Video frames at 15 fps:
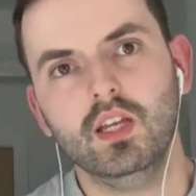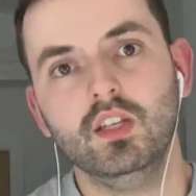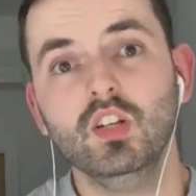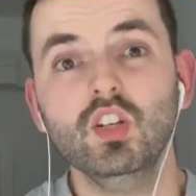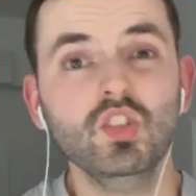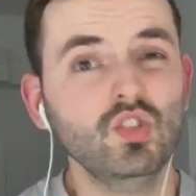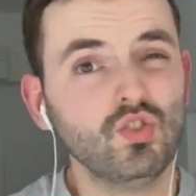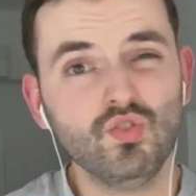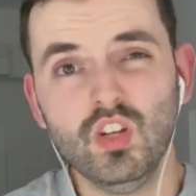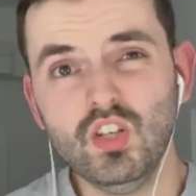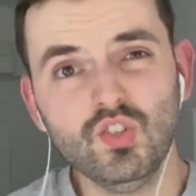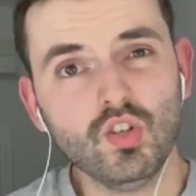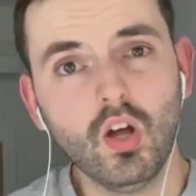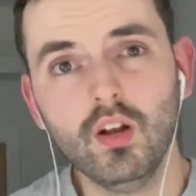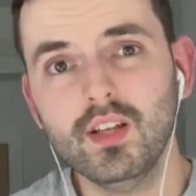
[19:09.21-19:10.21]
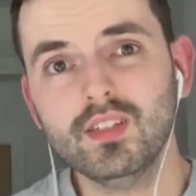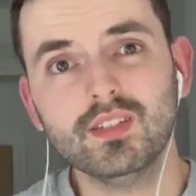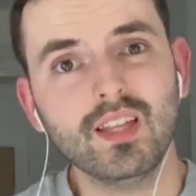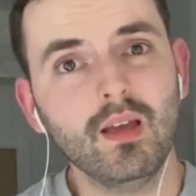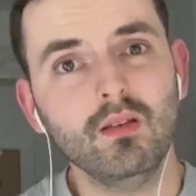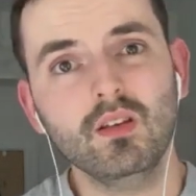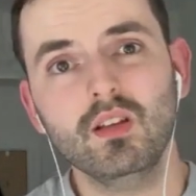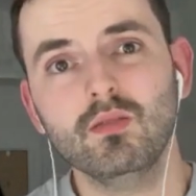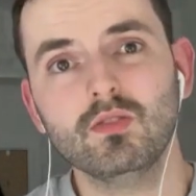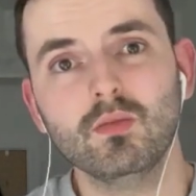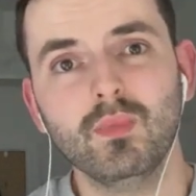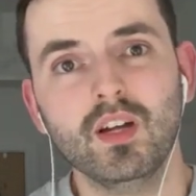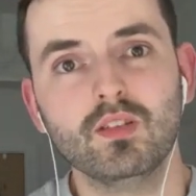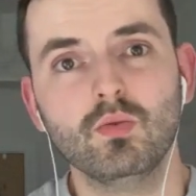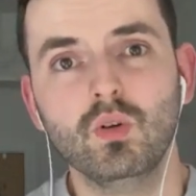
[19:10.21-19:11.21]
You can screenshot it and send it to
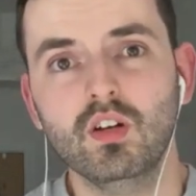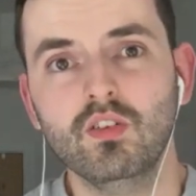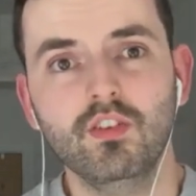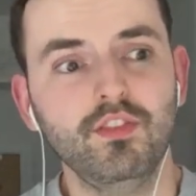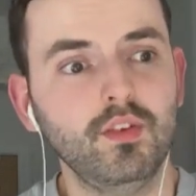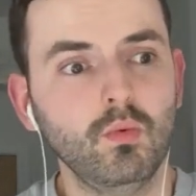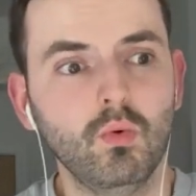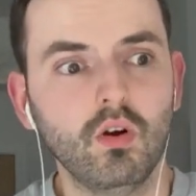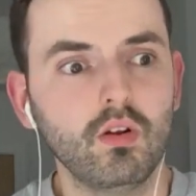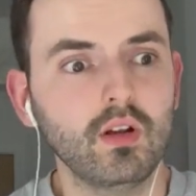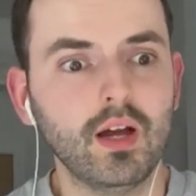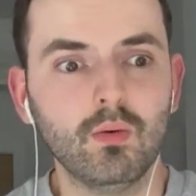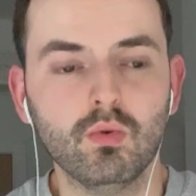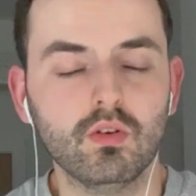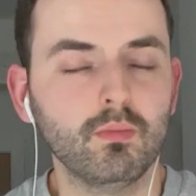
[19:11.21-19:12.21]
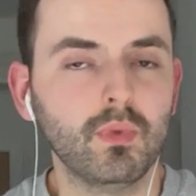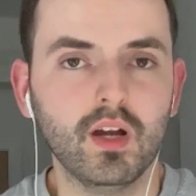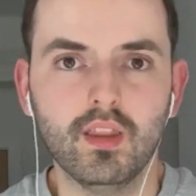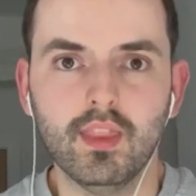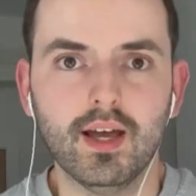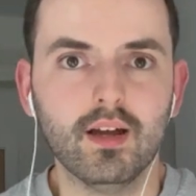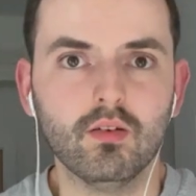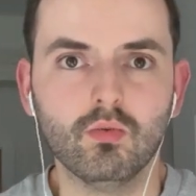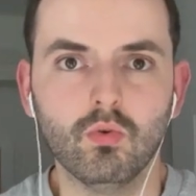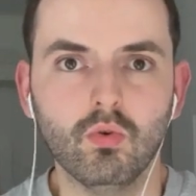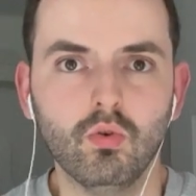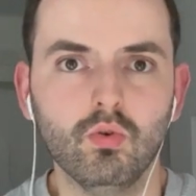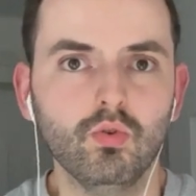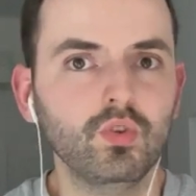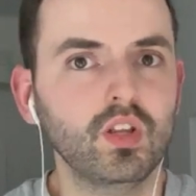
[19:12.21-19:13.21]
my Twitter if you want. I wouldn't mind that at
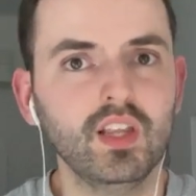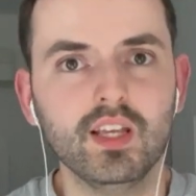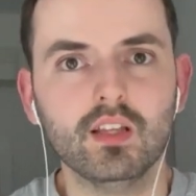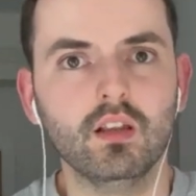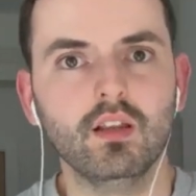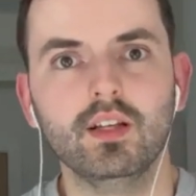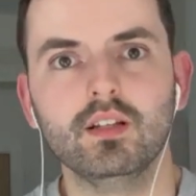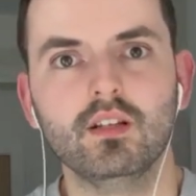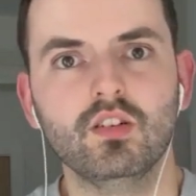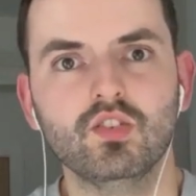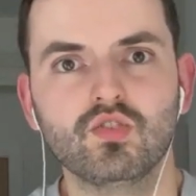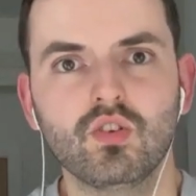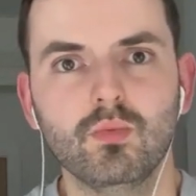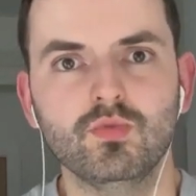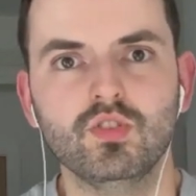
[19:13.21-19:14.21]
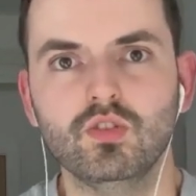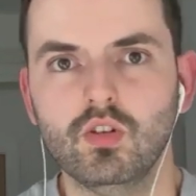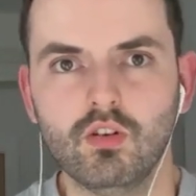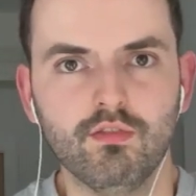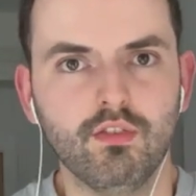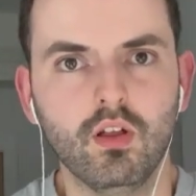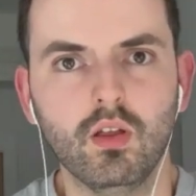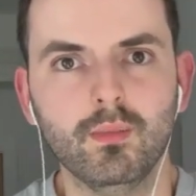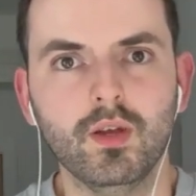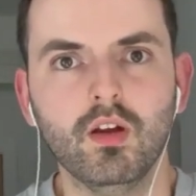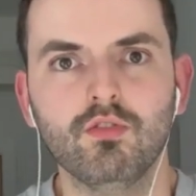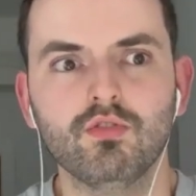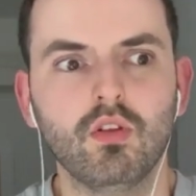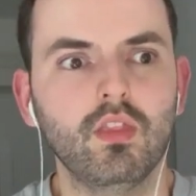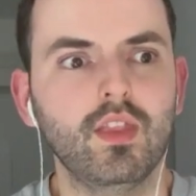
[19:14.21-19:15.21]
all. Click the link in the description. You can follow me
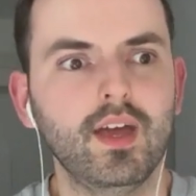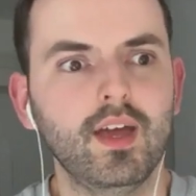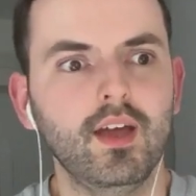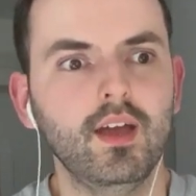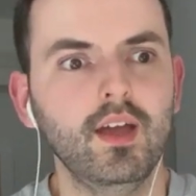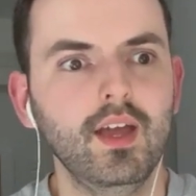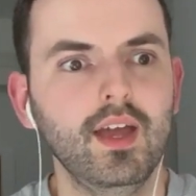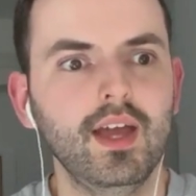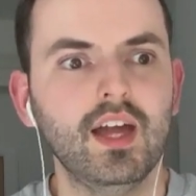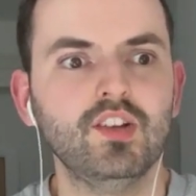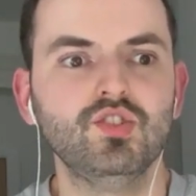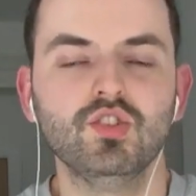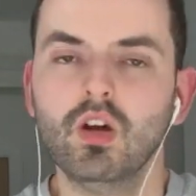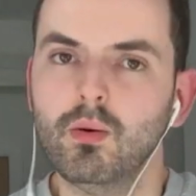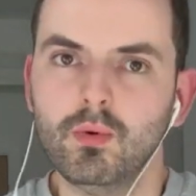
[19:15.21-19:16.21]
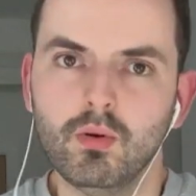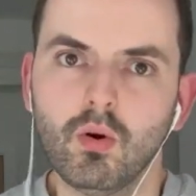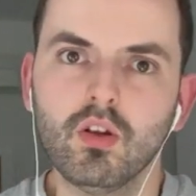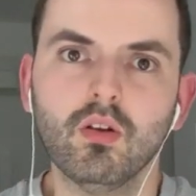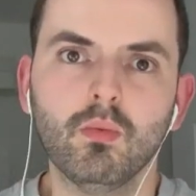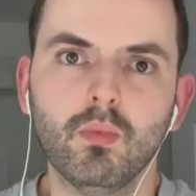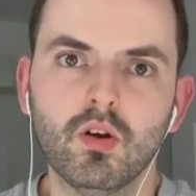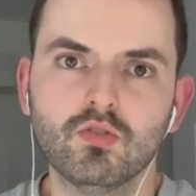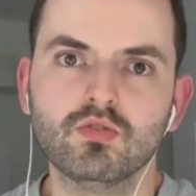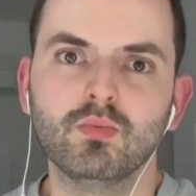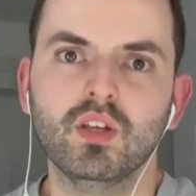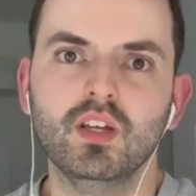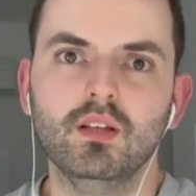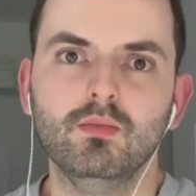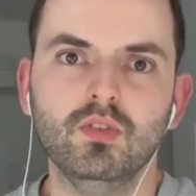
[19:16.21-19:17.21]
over on there and show me what your most
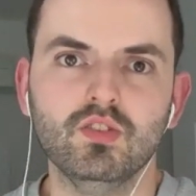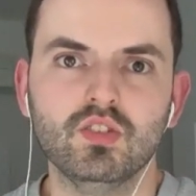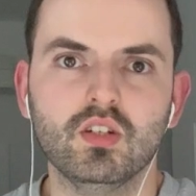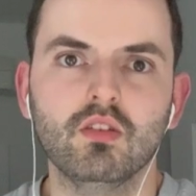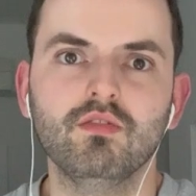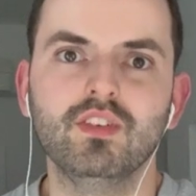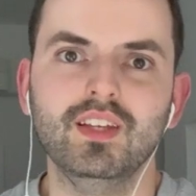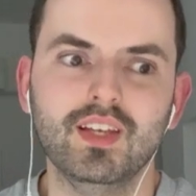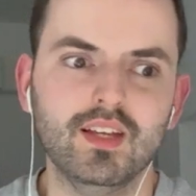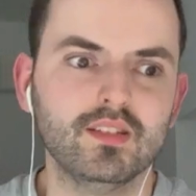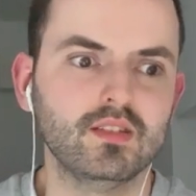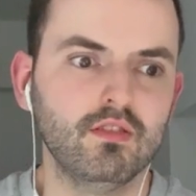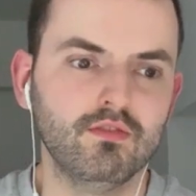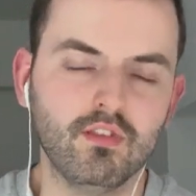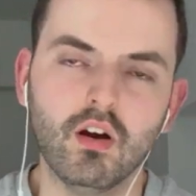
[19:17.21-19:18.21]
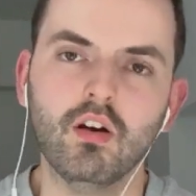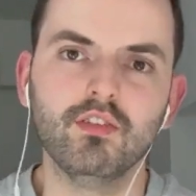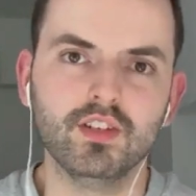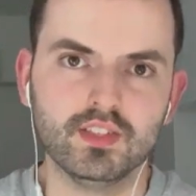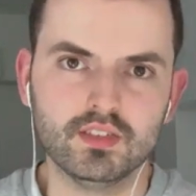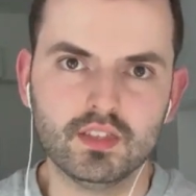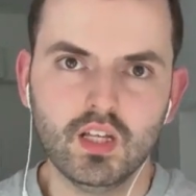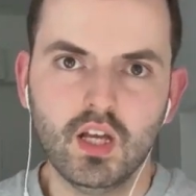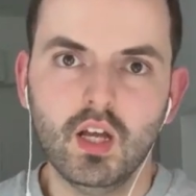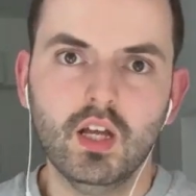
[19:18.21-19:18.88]
played music of the year so far is.